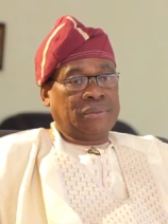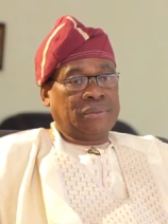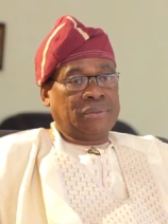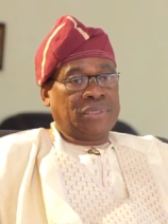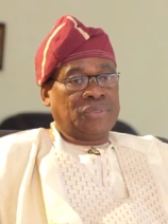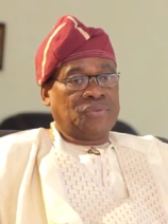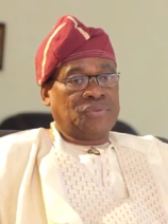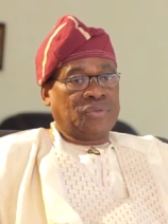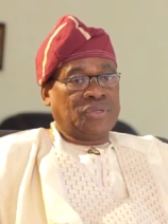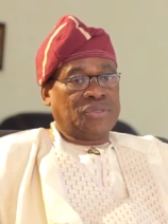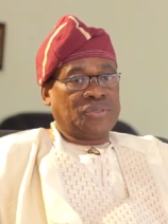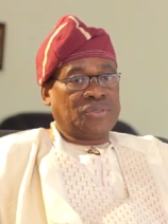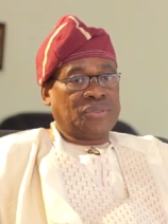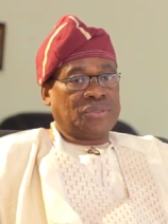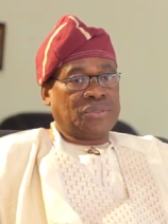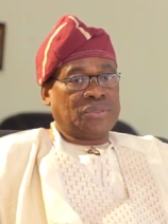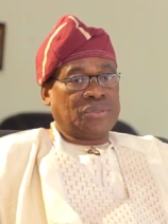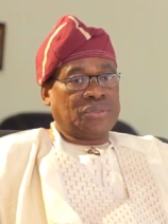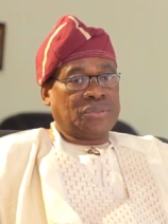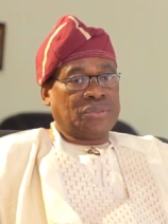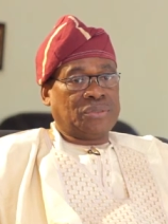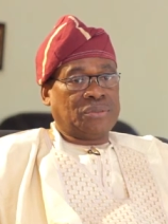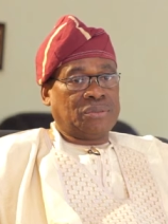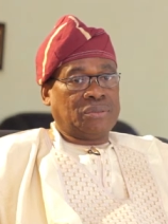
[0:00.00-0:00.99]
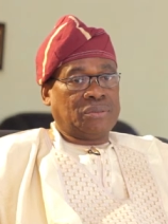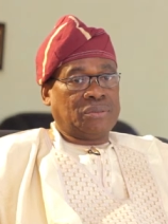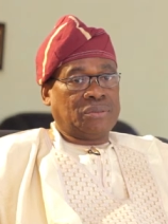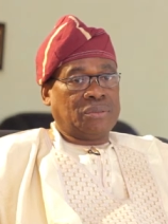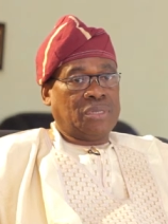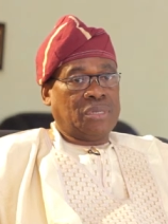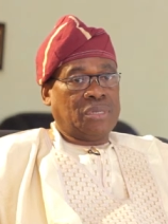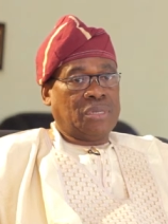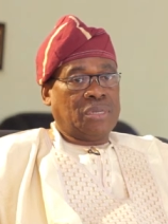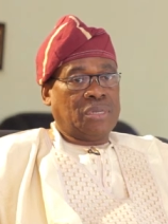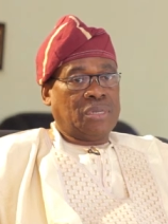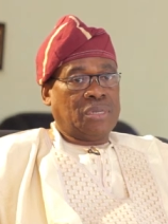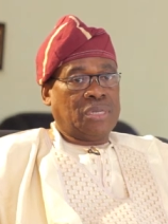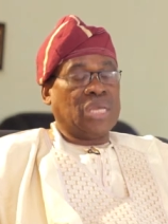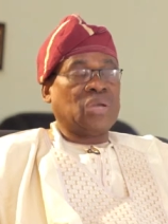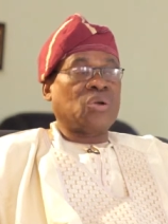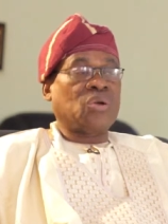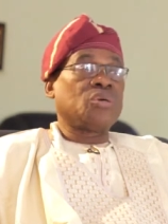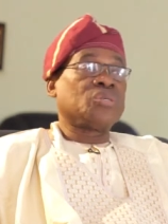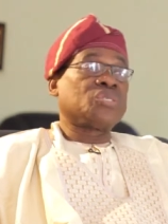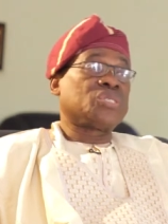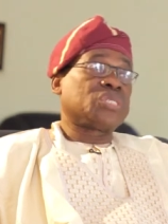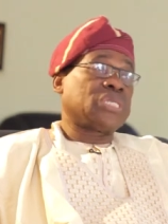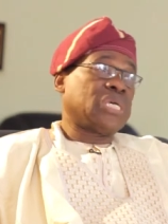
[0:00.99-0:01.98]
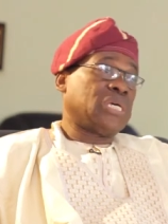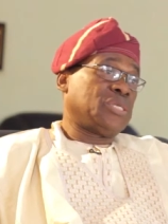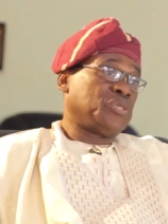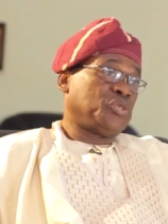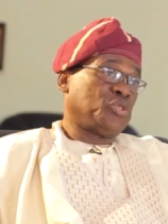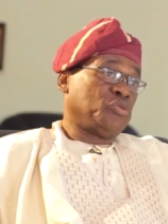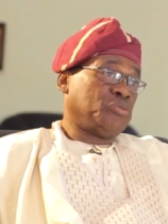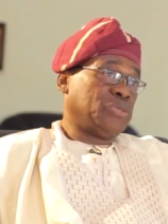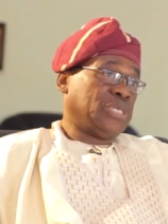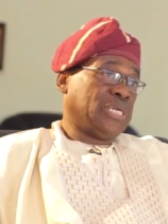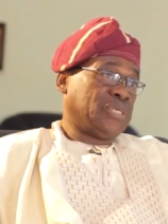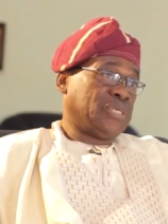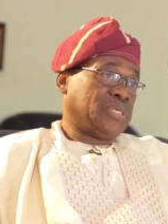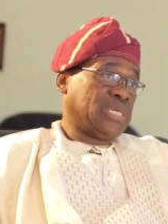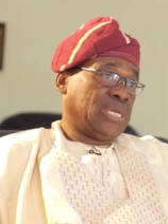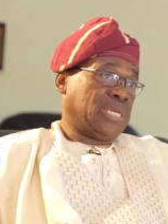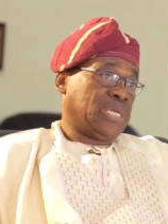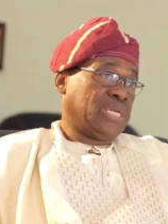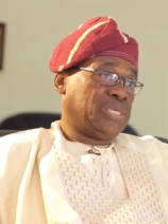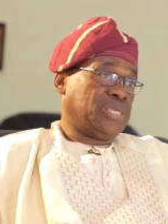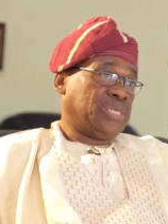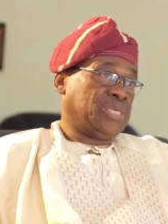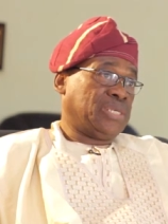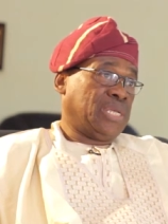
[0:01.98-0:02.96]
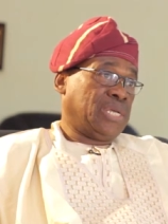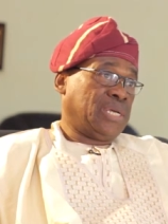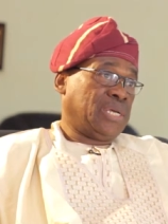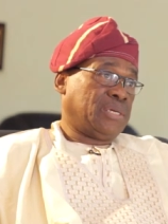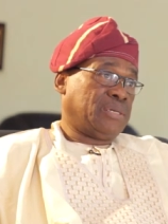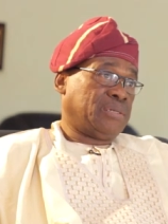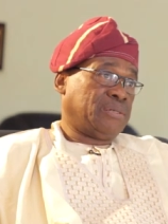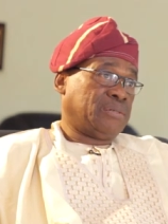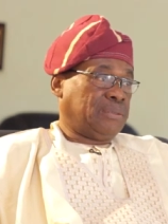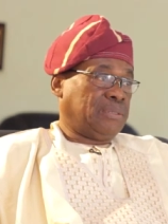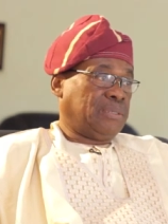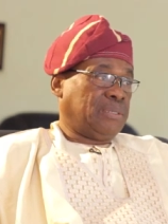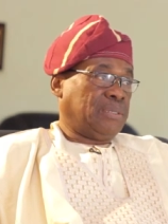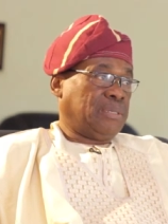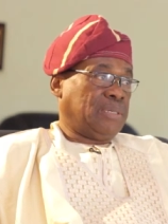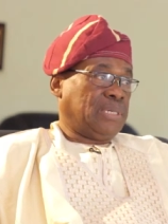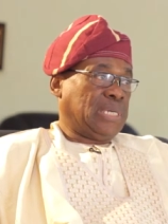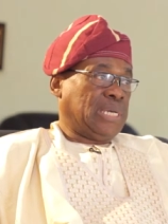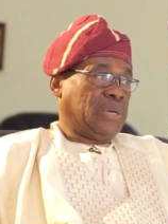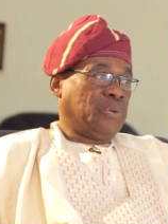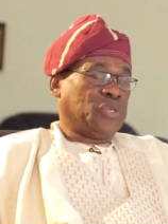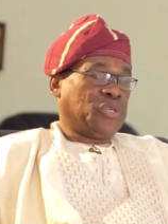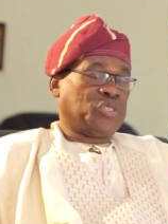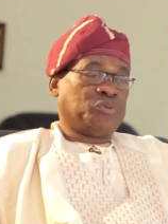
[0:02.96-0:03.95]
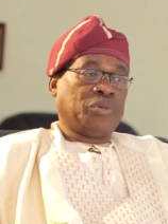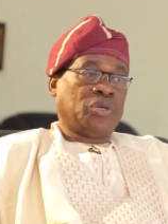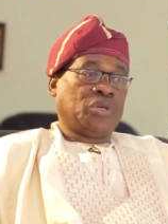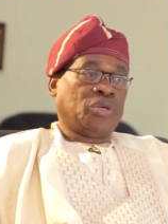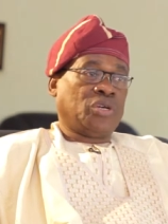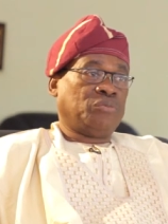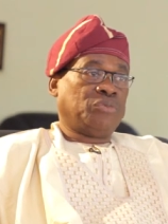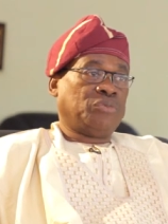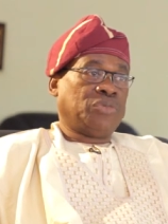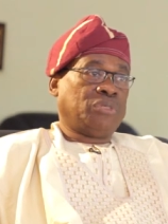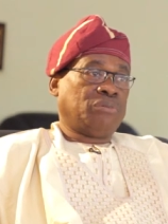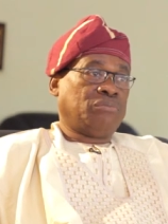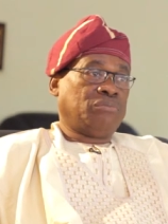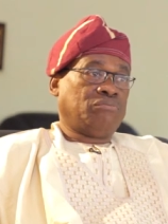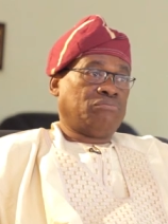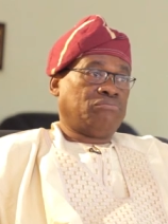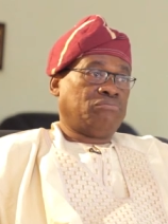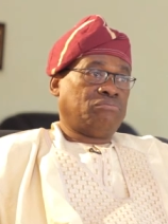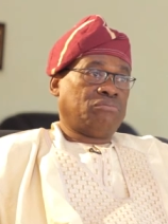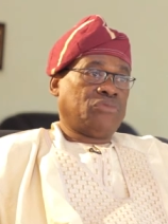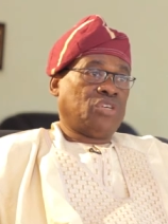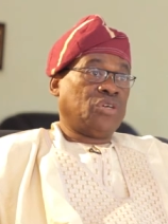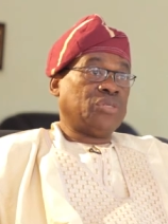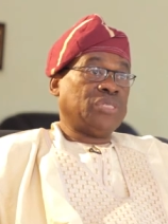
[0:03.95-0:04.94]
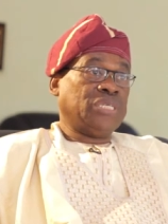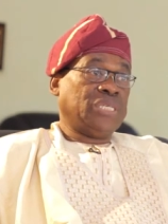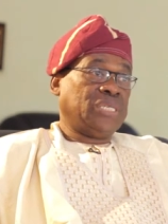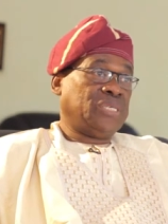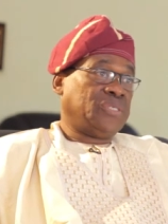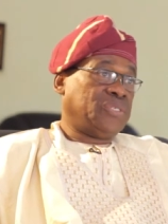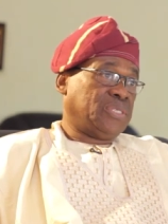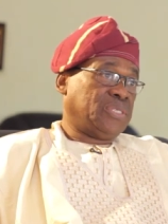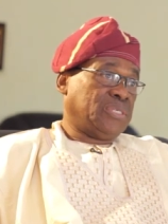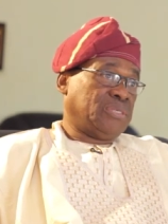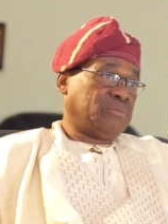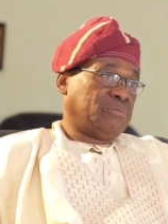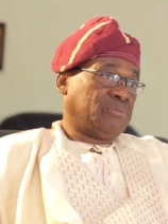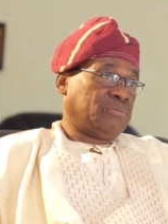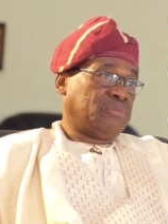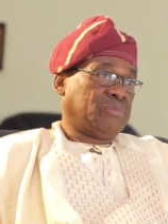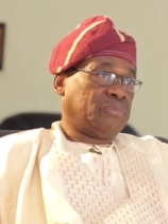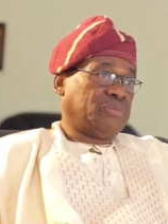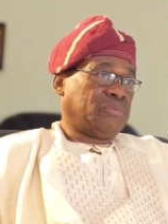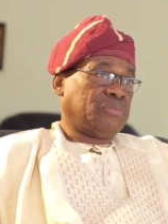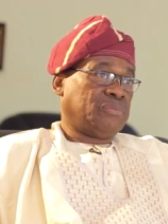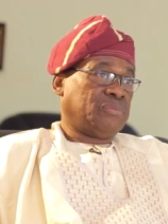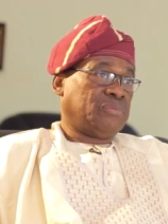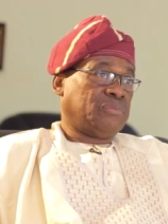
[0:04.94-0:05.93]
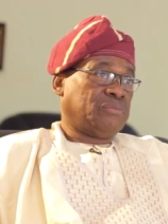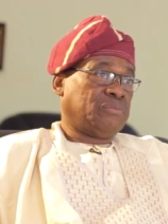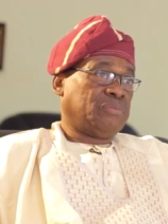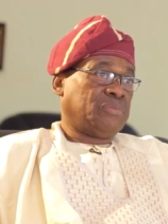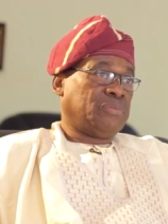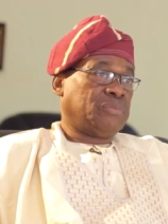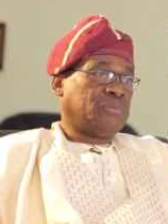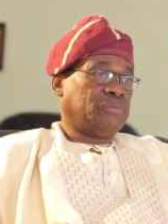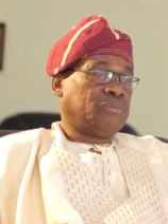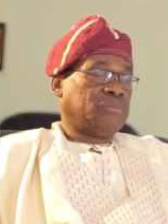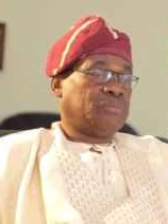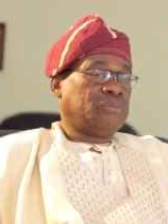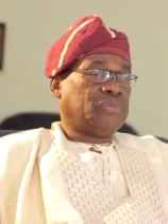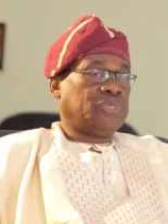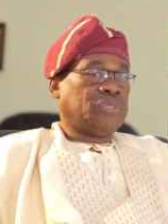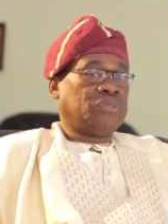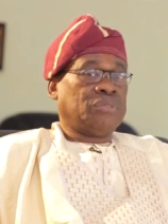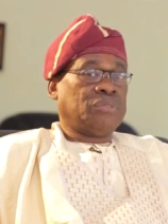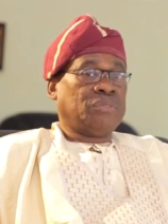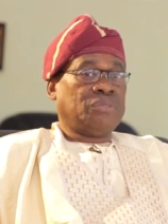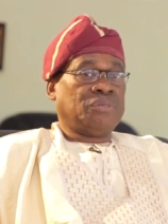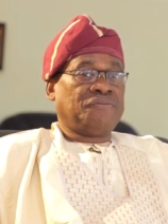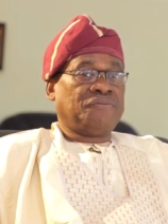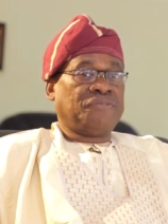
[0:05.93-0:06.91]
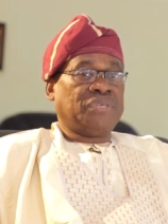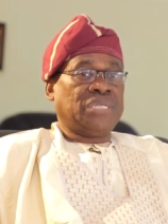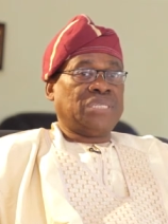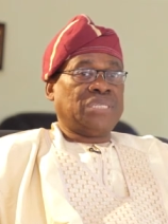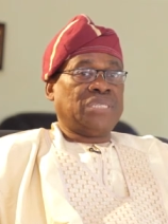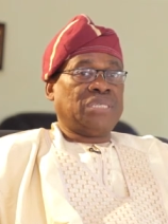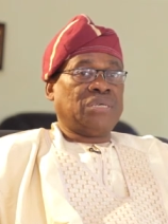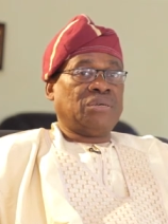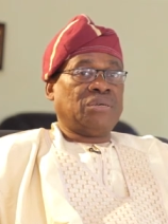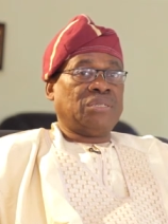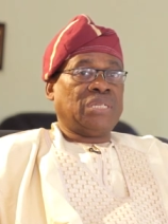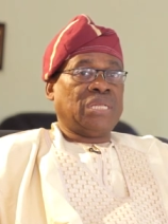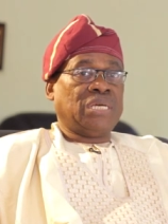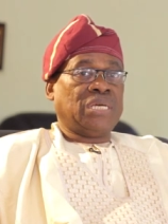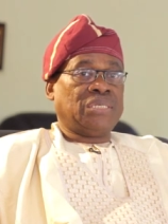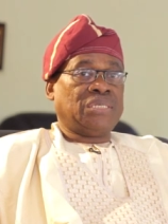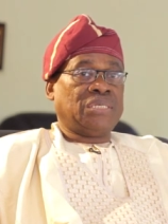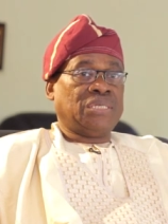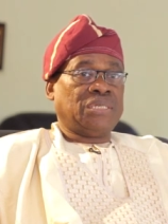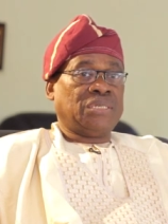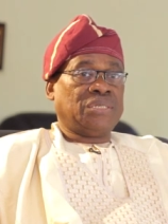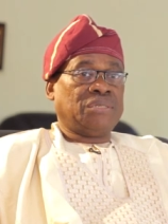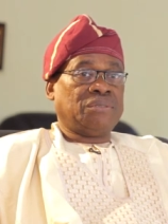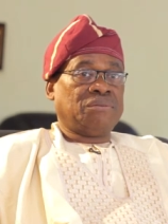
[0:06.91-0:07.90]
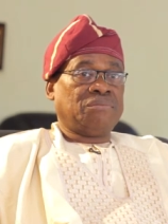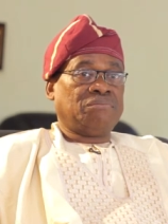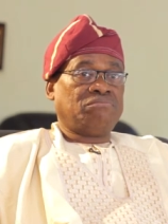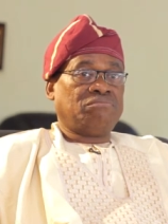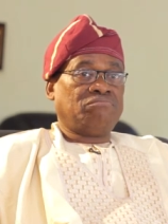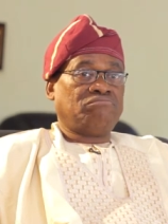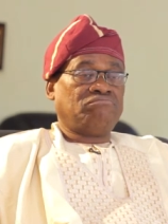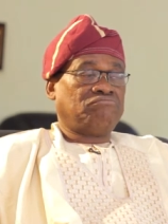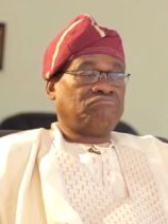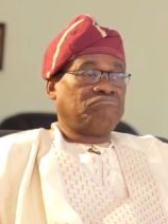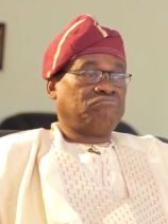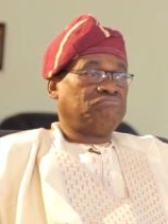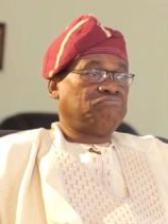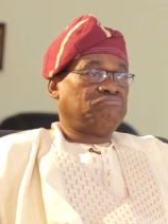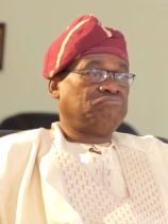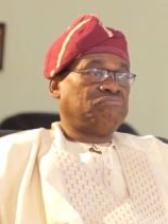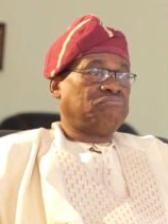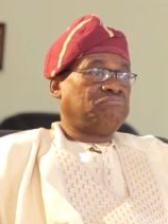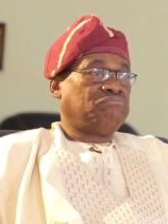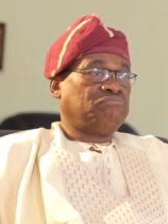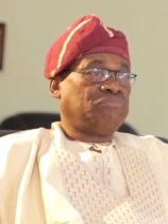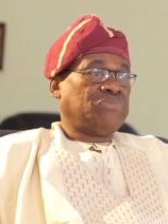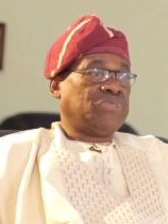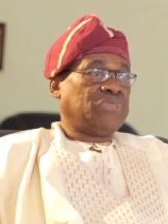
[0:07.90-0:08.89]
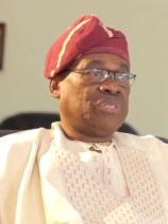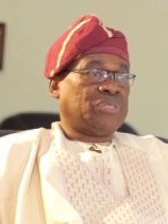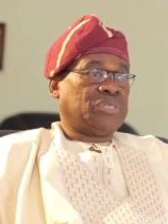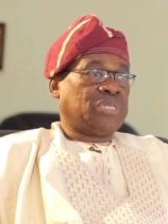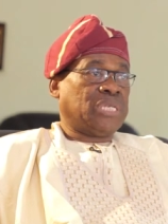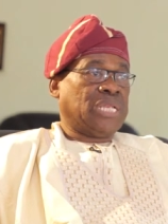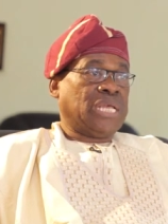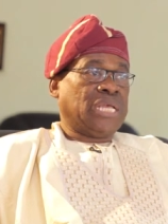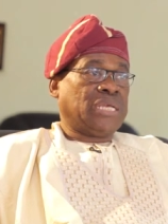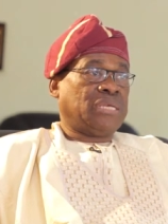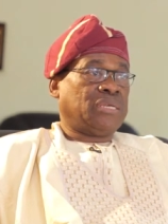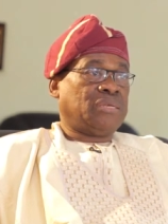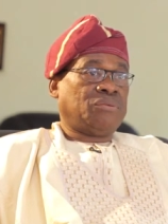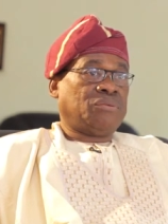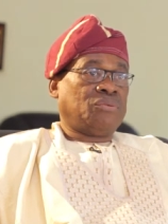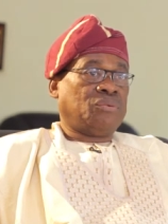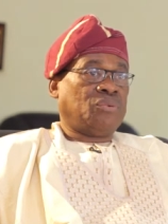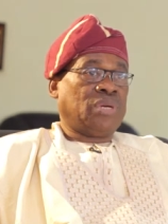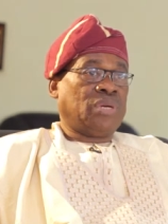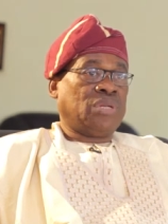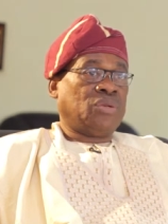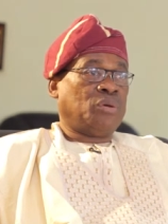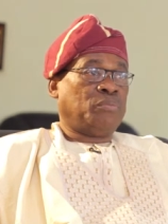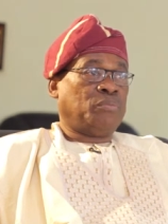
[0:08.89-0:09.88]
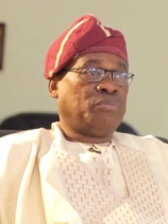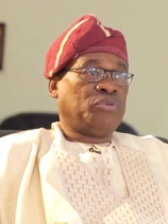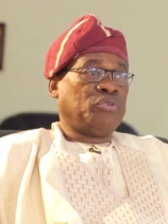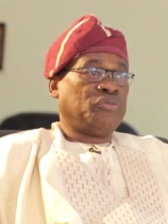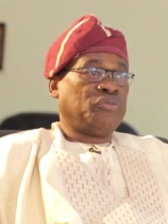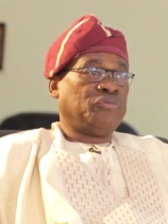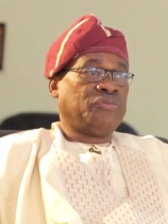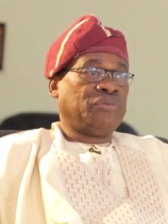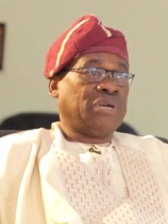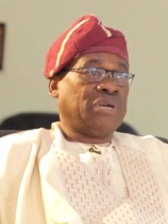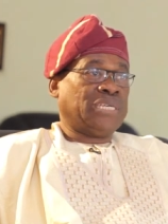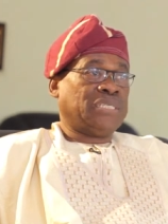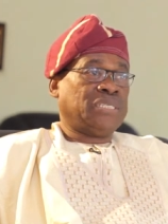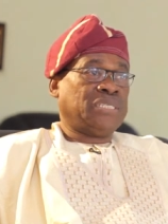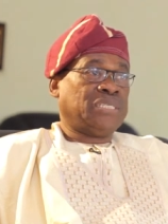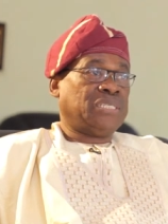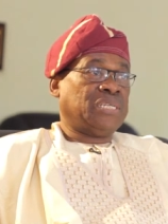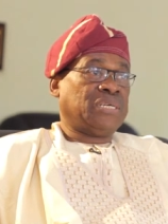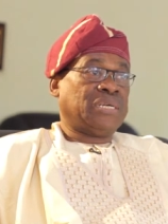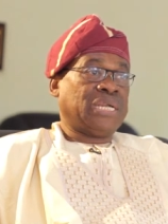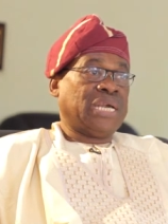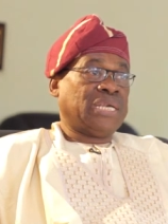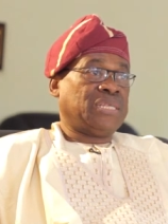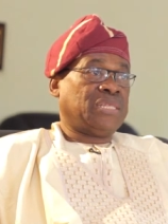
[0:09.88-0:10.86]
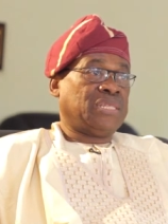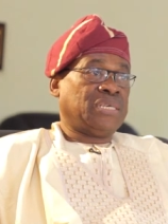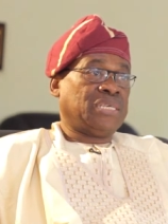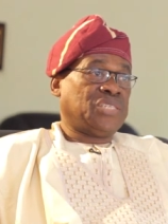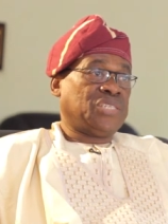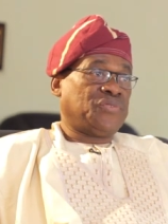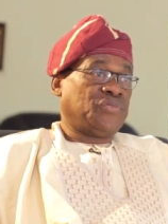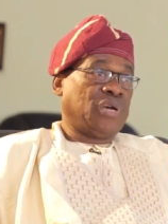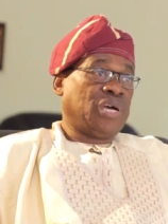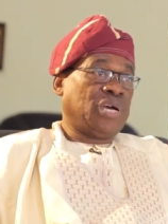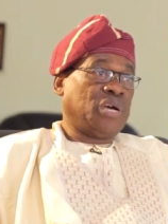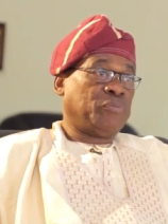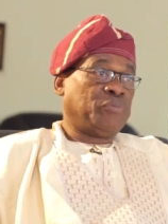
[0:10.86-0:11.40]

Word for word: it was a concern to me as an engineer. I was becoming uneasy, you know, finding out that uh, it's like we're not providing the right things for our